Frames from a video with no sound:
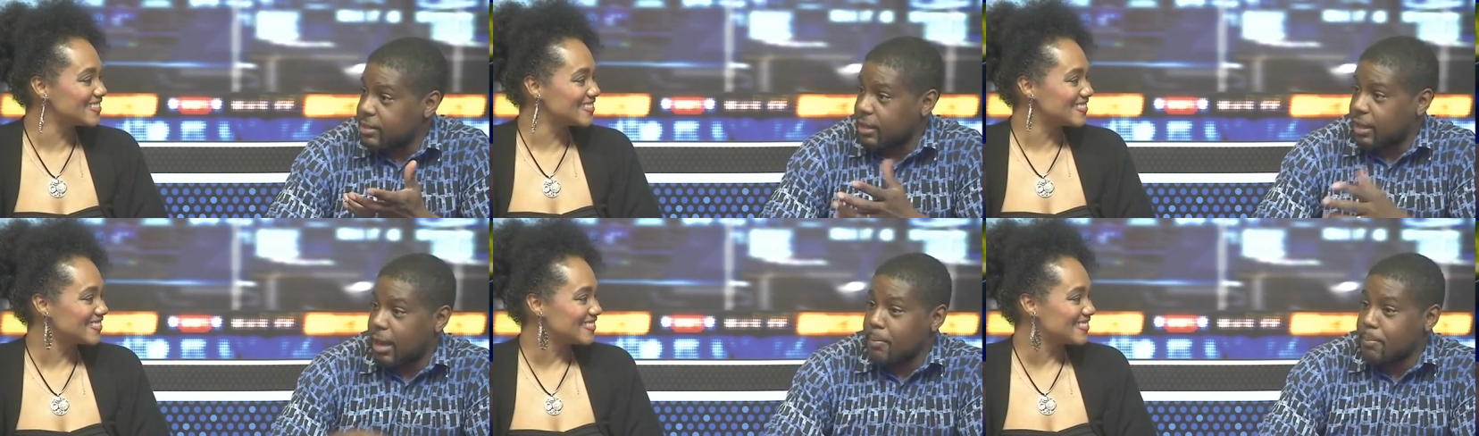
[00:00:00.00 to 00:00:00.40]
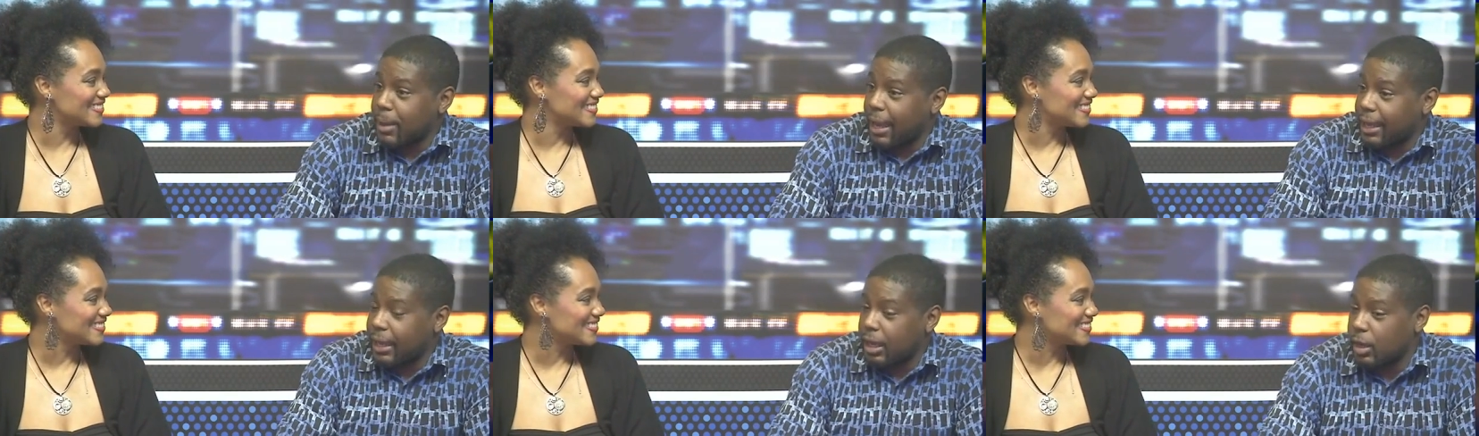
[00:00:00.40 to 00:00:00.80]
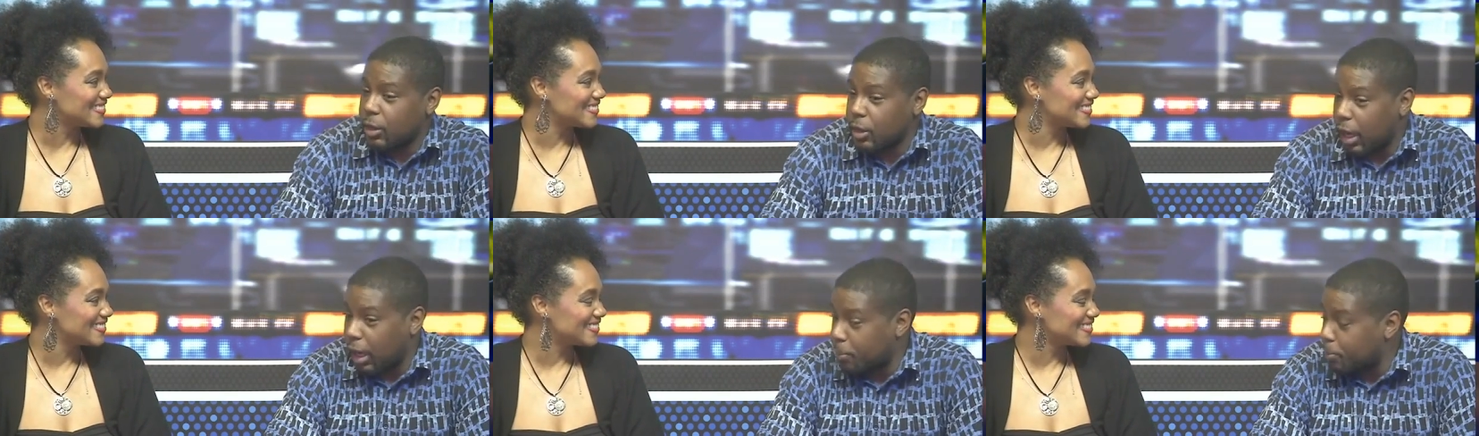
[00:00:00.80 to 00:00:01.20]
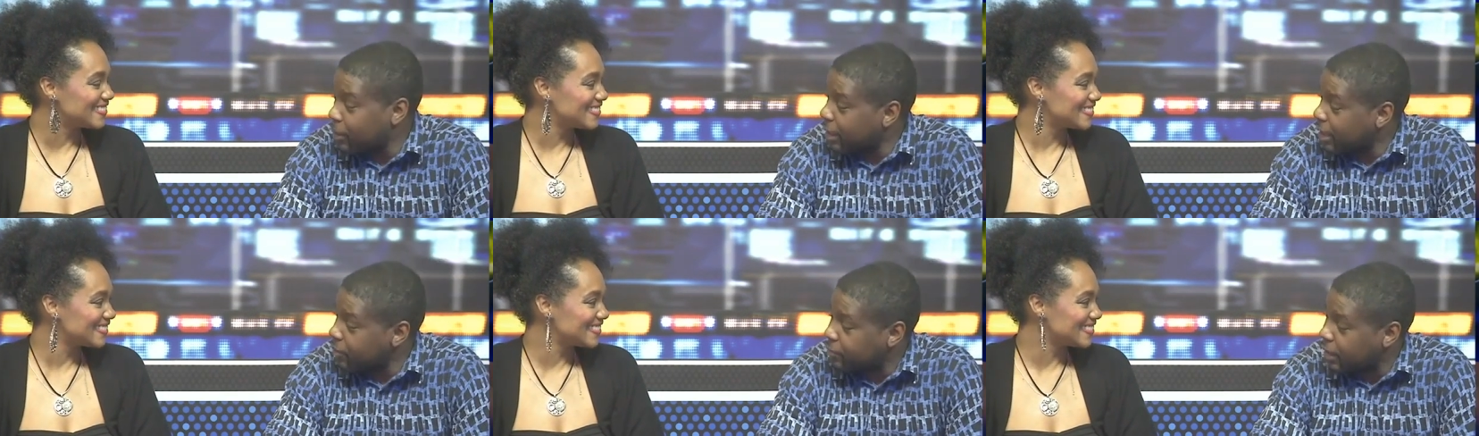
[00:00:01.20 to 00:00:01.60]
Speaker 1: the comeback. I
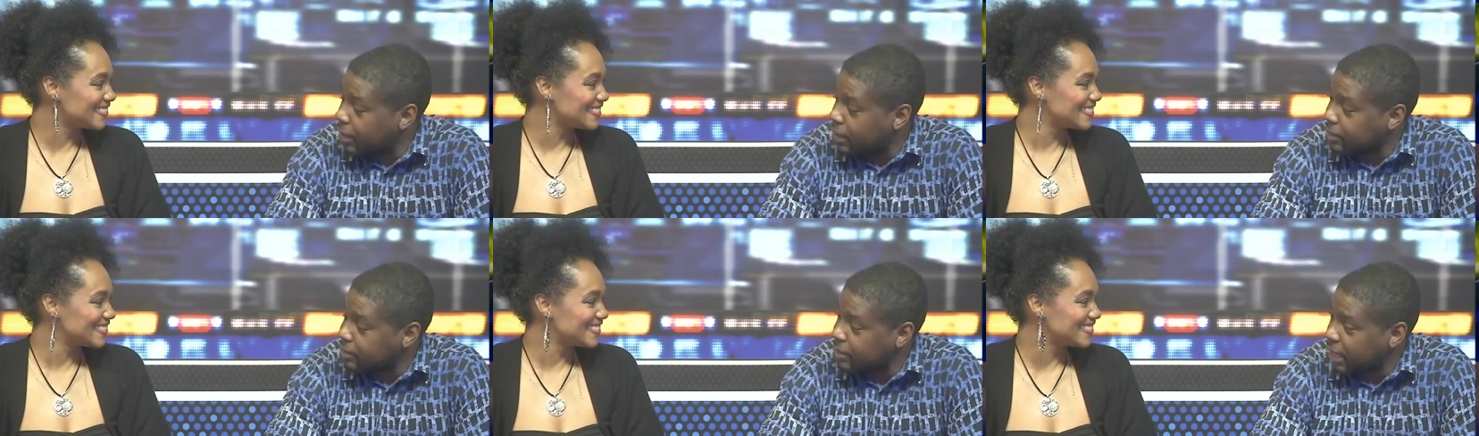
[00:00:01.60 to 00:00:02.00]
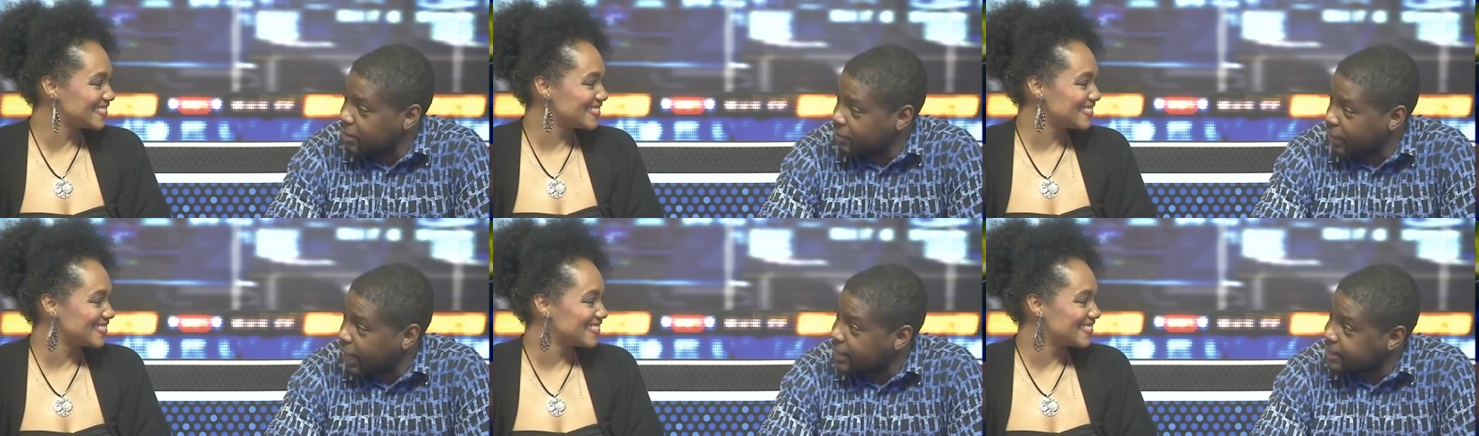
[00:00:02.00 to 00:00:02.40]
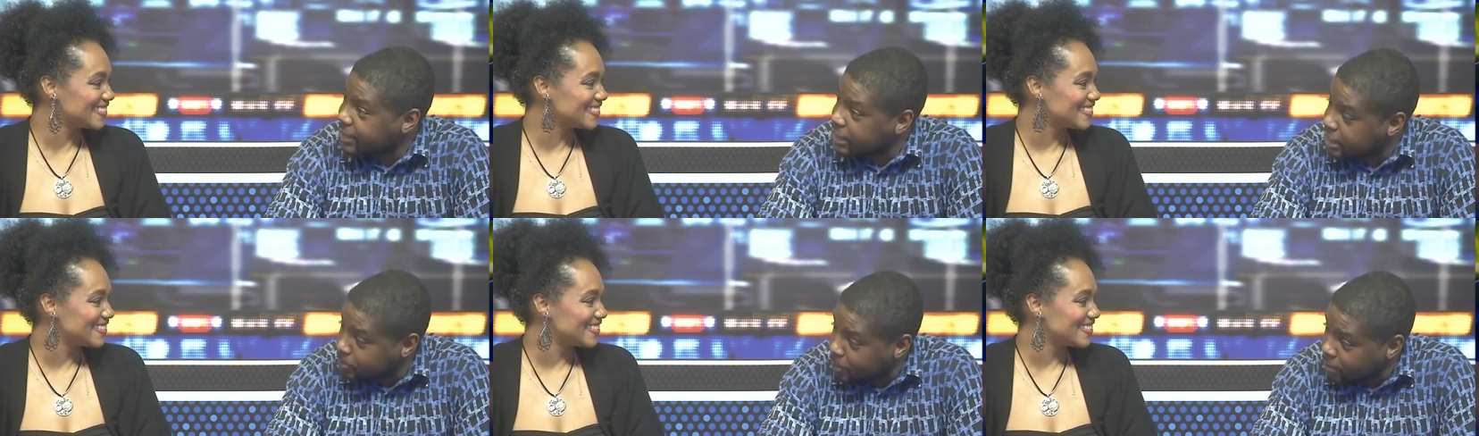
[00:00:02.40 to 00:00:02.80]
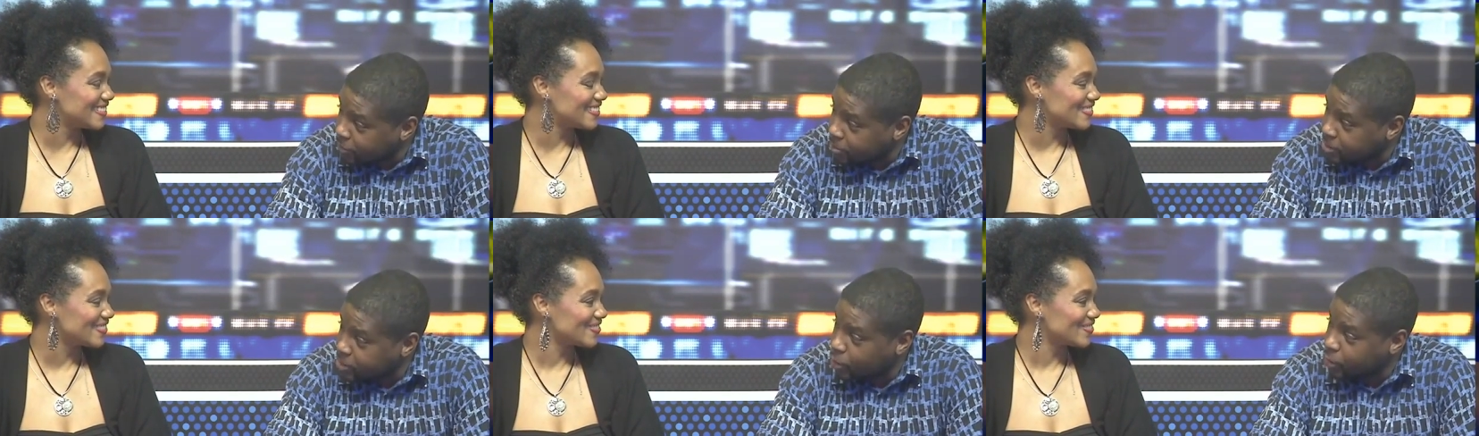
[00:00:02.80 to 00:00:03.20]
believe that David Haye is now split
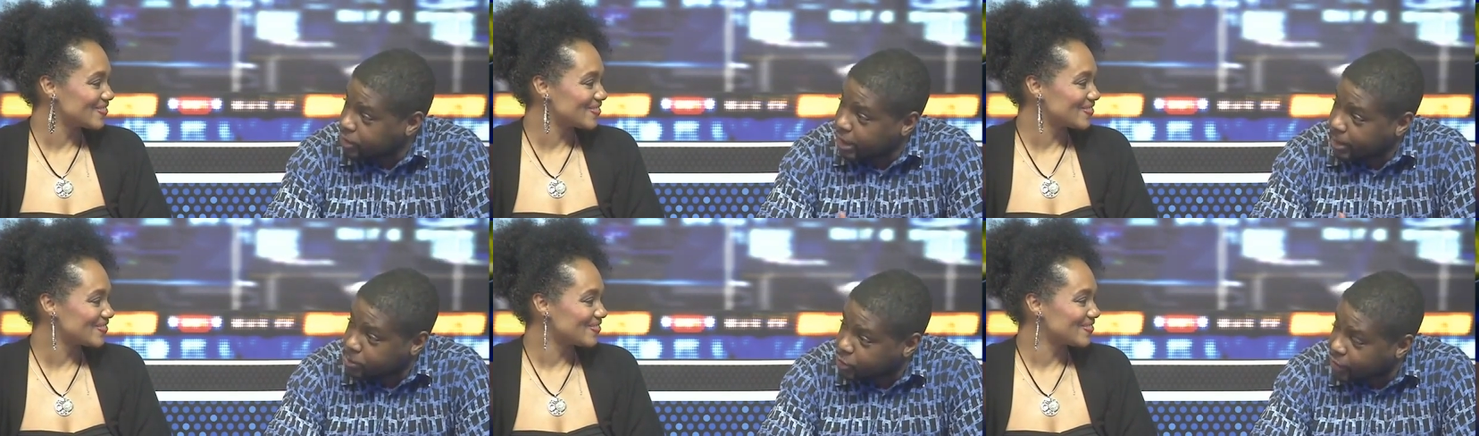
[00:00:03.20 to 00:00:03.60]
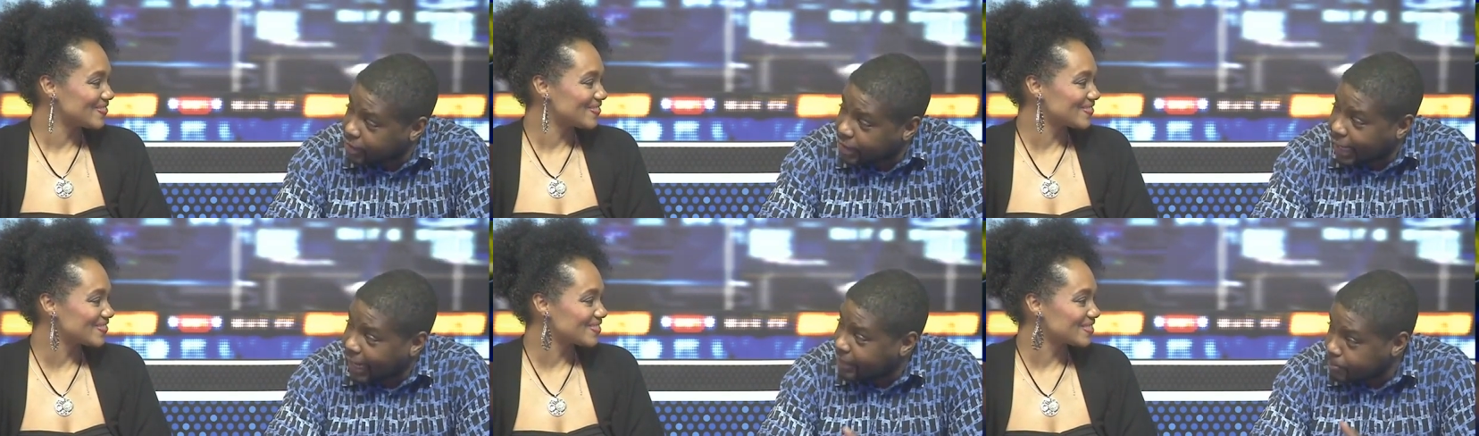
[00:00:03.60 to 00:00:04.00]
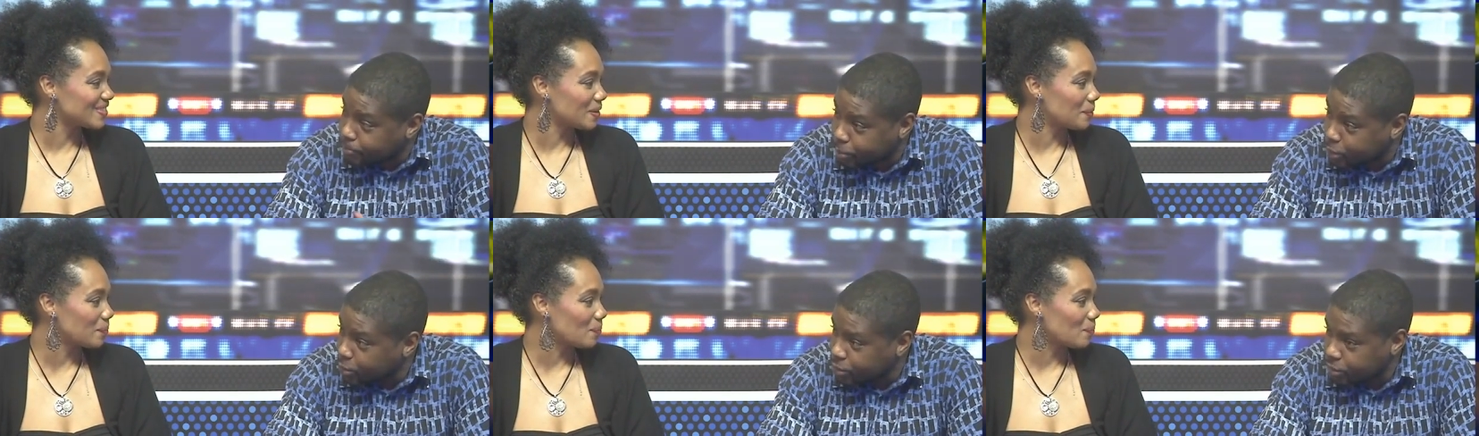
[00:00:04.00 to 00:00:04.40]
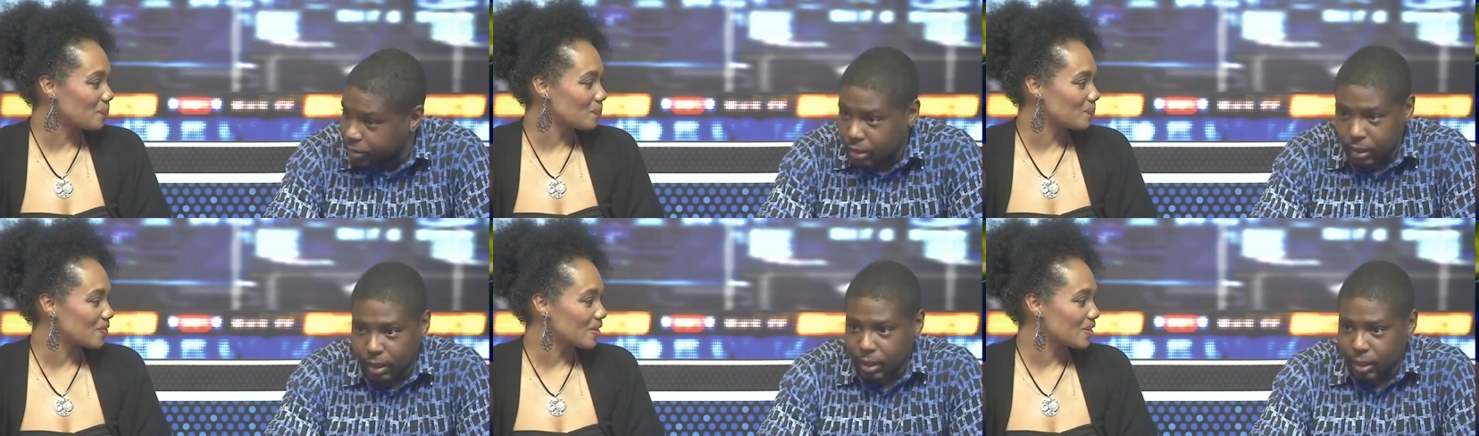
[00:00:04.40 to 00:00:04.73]
from his longtime trainer, Adam Booth.